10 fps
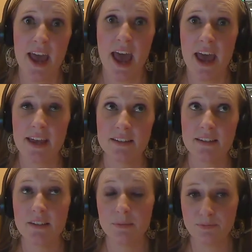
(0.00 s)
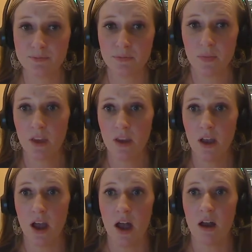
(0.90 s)
as
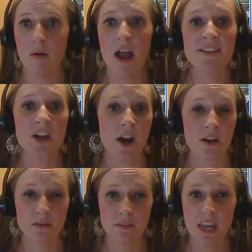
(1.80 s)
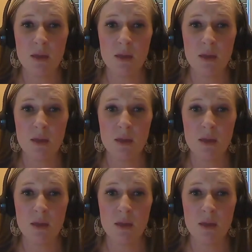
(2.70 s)
our